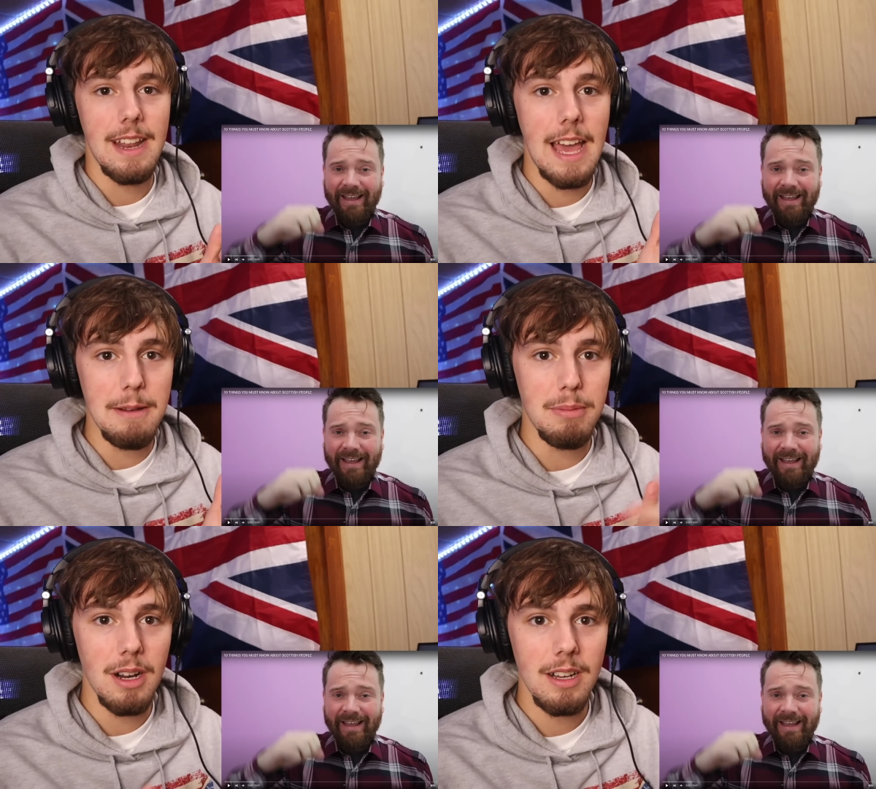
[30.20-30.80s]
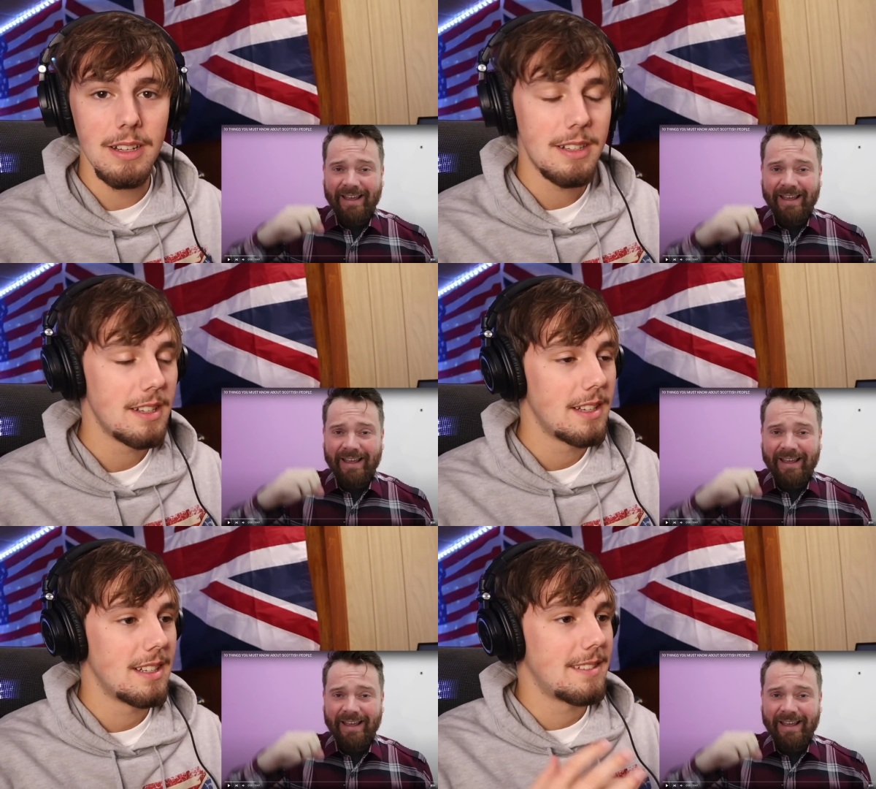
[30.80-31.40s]
Speaker 1: Edinburgh,
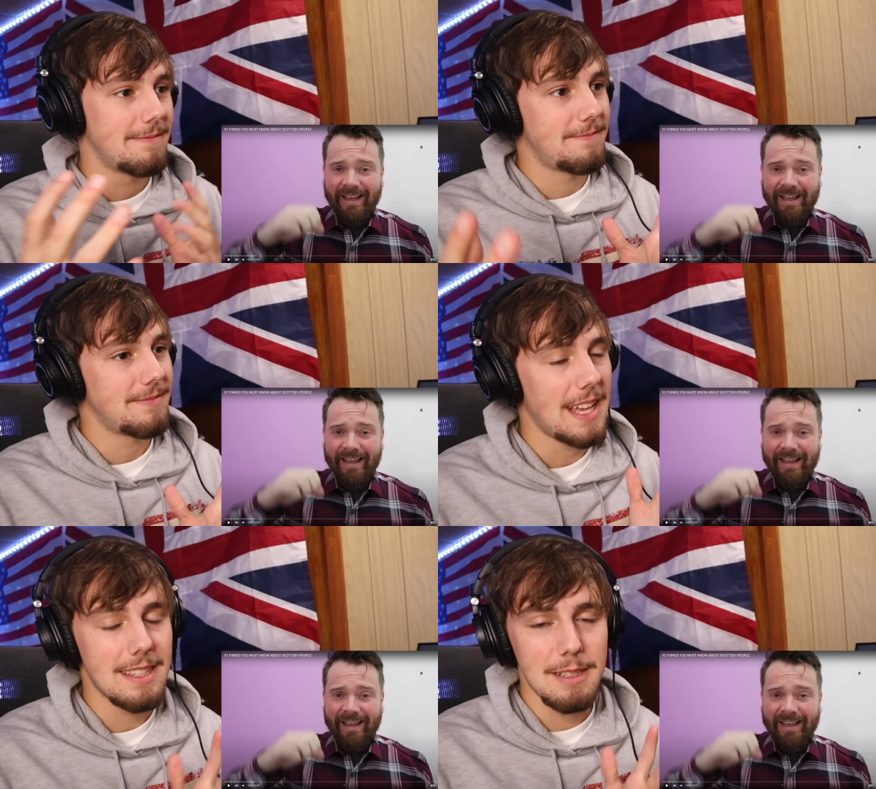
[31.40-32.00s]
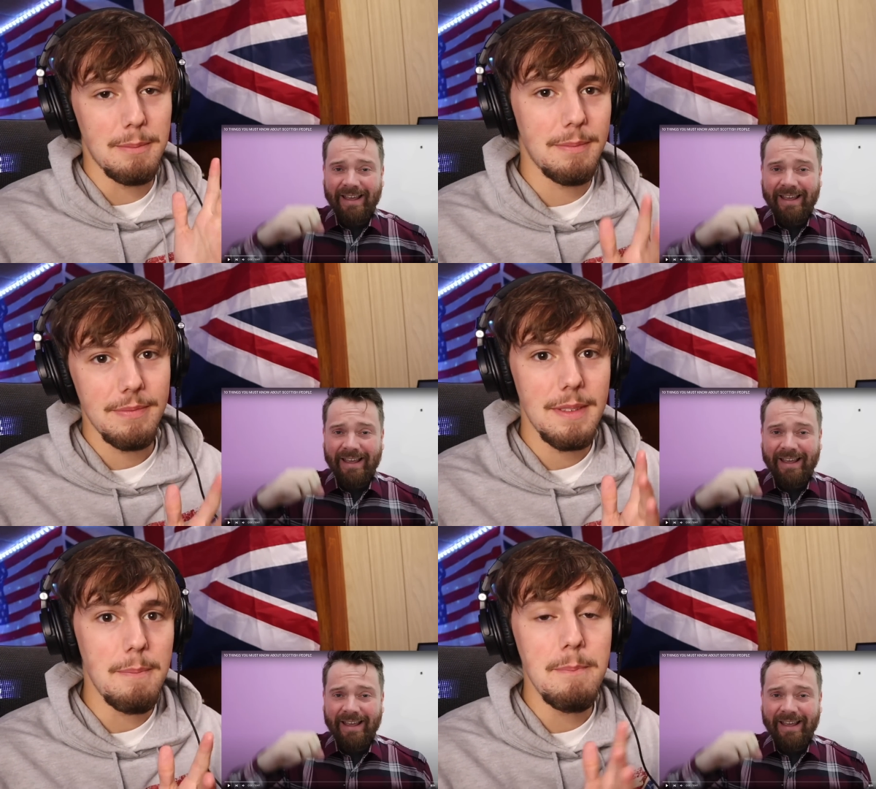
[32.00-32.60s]
had some
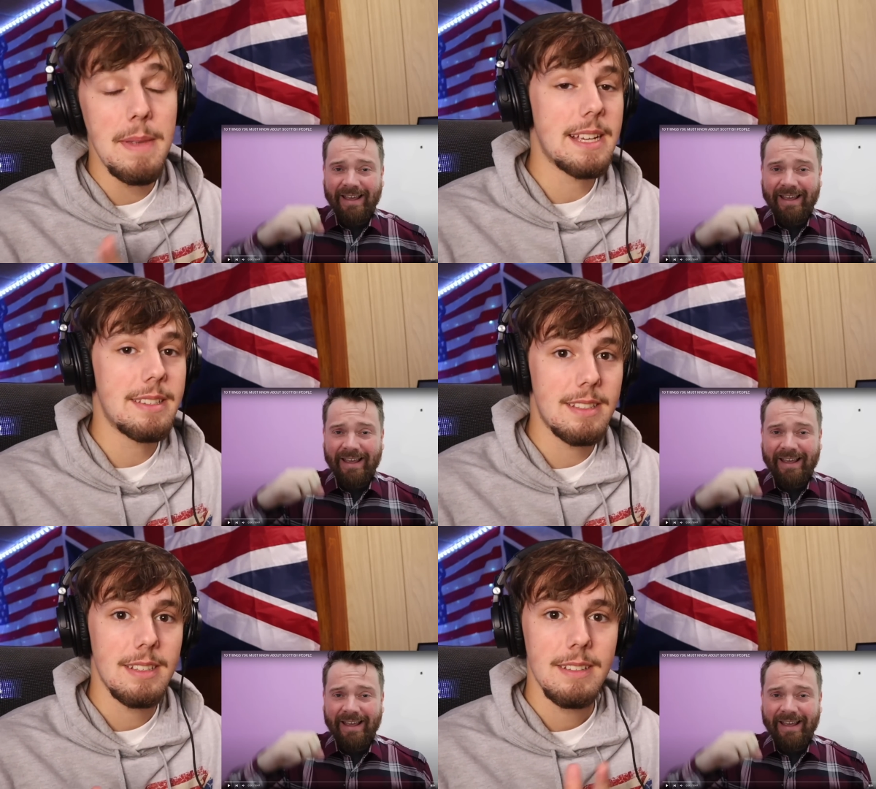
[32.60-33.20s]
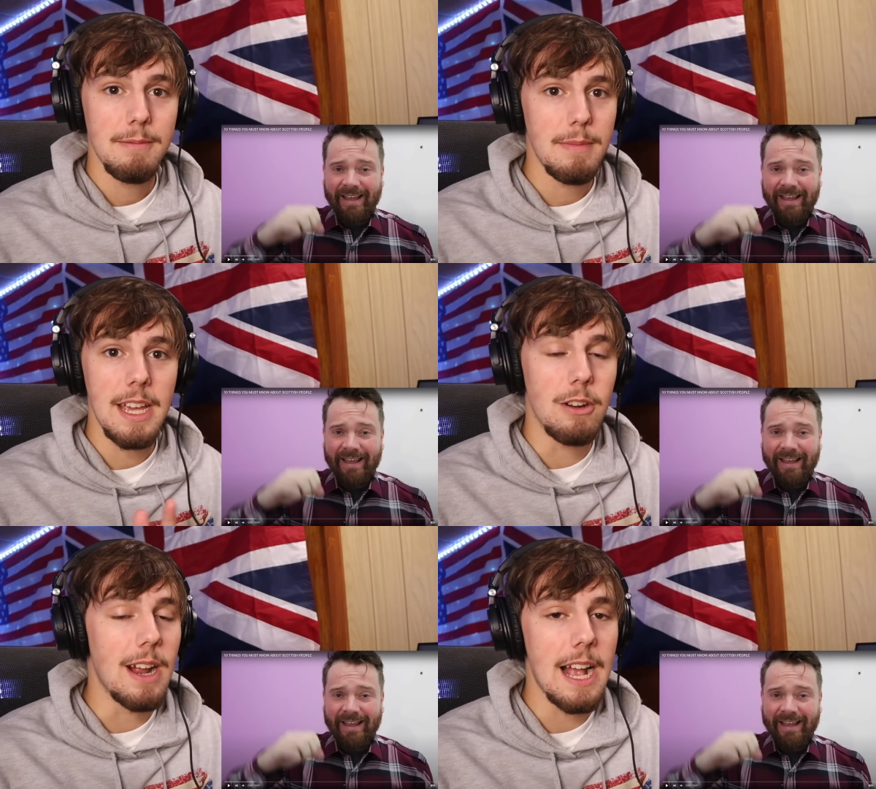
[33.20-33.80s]
mixed
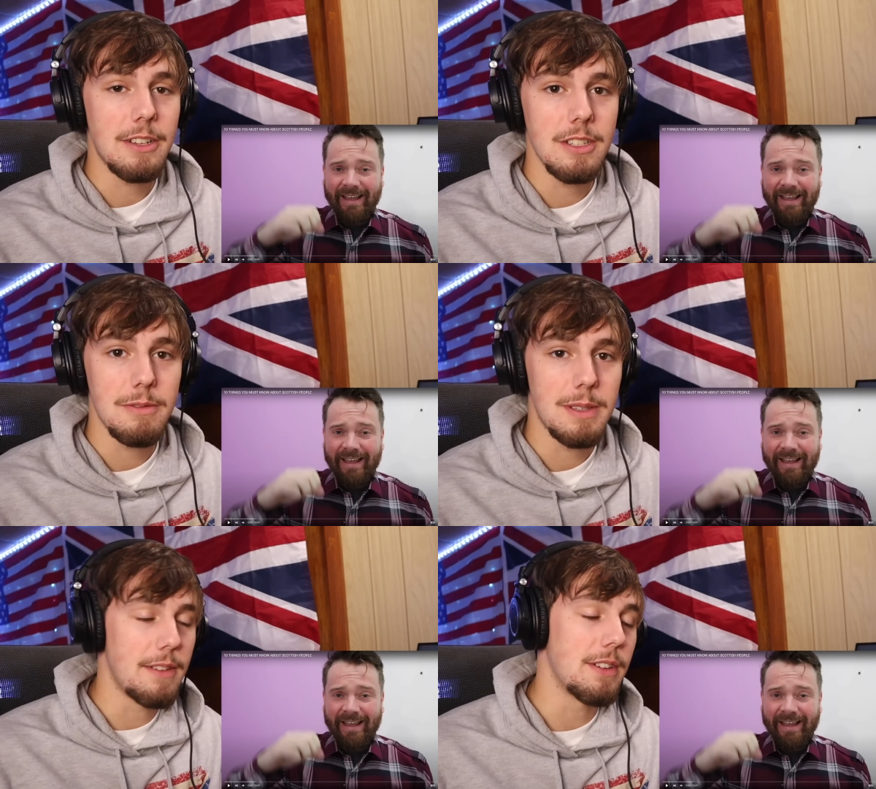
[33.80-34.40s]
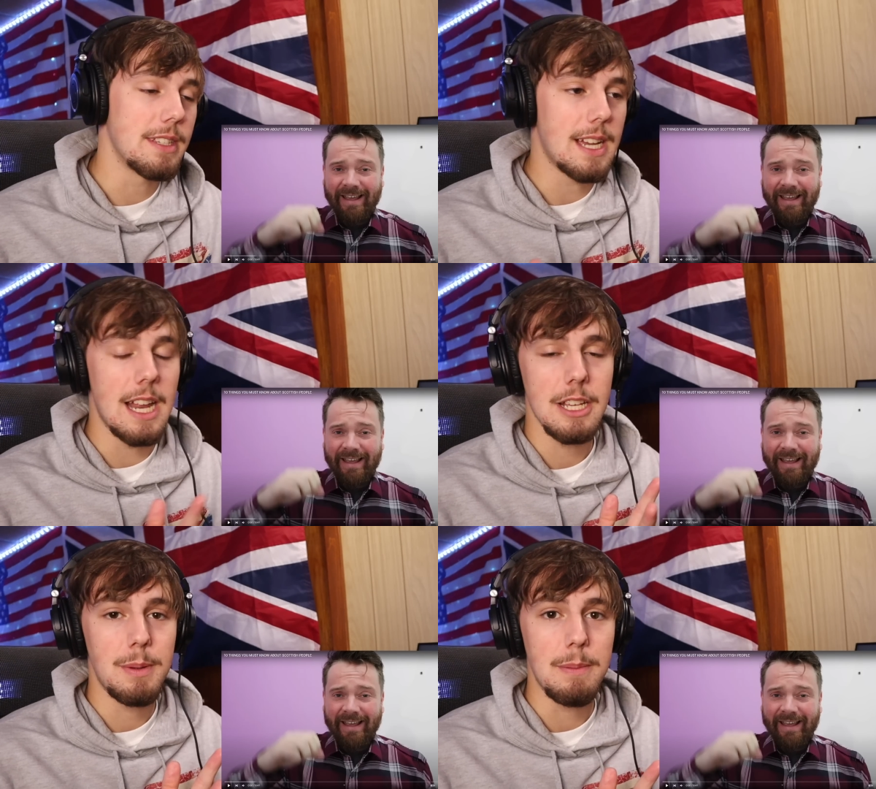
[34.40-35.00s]
interactions with different
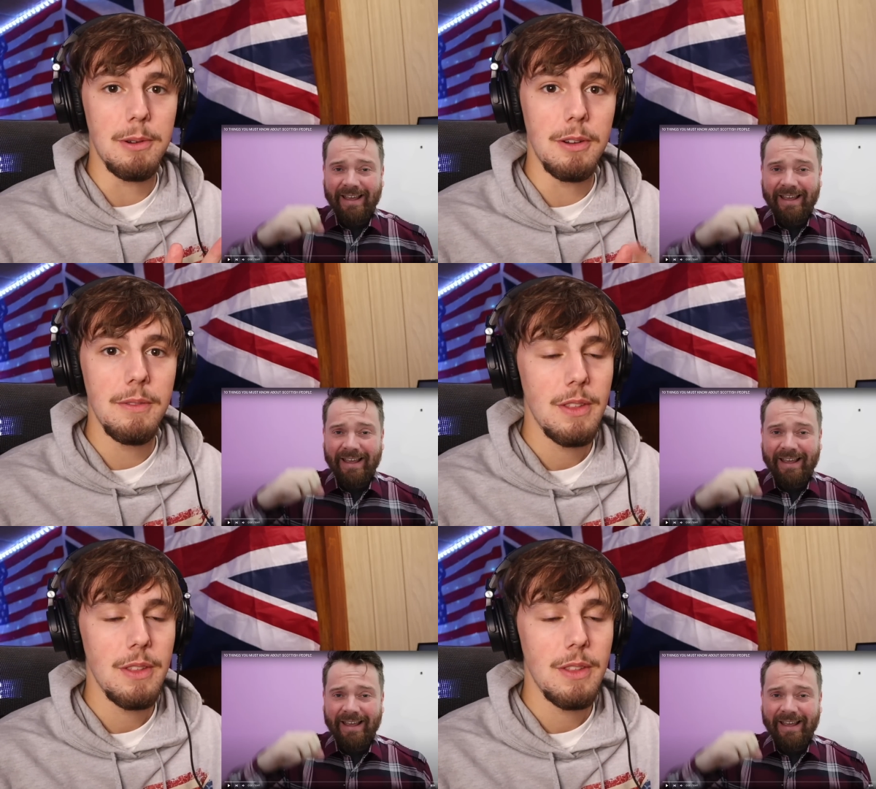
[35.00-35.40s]
Scottish people,